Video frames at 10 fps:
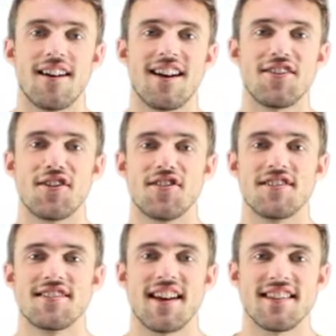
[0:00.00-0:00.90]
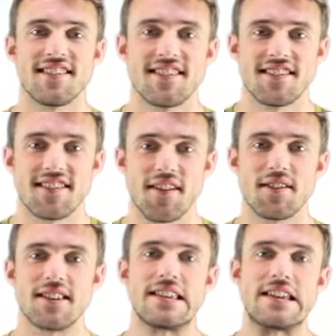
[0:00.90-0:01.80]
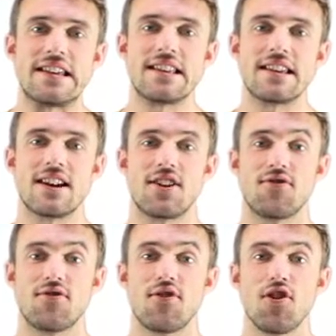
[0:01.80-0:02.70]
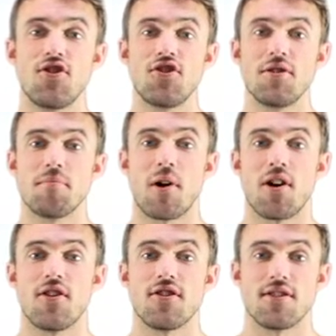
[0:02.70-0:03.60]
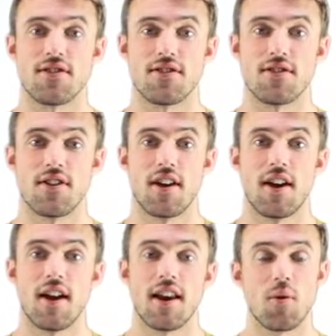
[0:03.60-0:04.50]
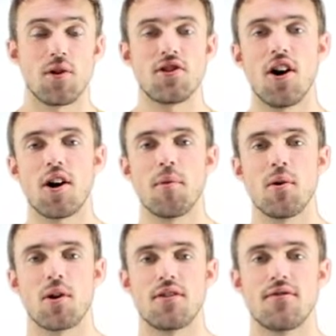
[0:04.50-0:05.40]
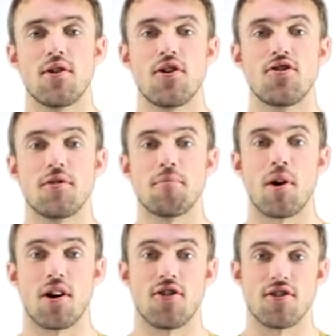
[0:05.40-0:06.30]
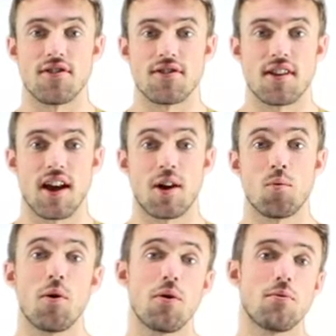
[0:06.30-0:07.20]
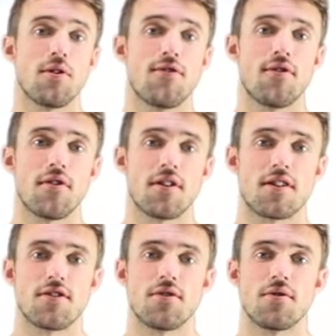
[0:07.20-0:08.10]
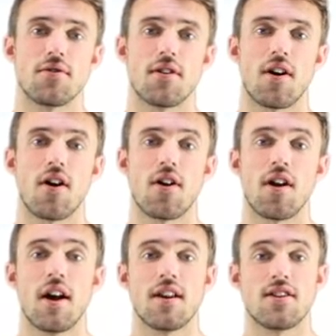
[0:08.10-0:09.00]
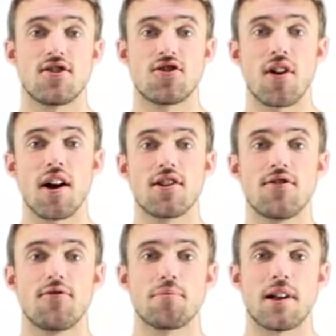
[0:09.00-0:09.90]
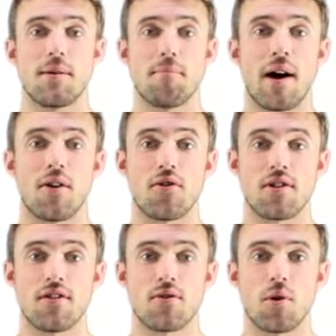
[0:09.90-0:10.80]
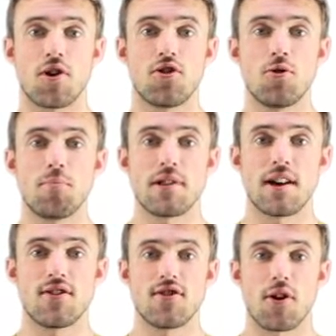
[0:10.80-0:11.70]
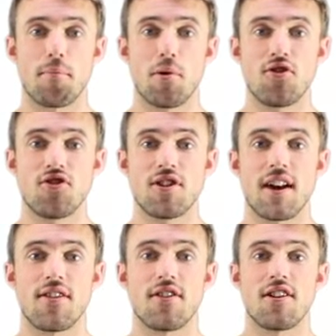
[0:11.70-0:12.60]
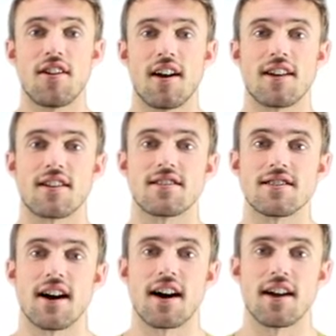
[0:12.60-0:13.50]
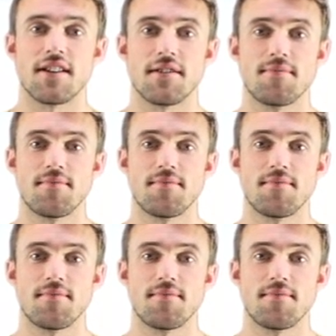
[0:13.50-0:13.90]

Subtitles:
Hey there, this is lesson 17, convergent margins. Now we talk about convergent margins, and what we're referring to are destructive plate boundaries, where two plates are pushed together and collide.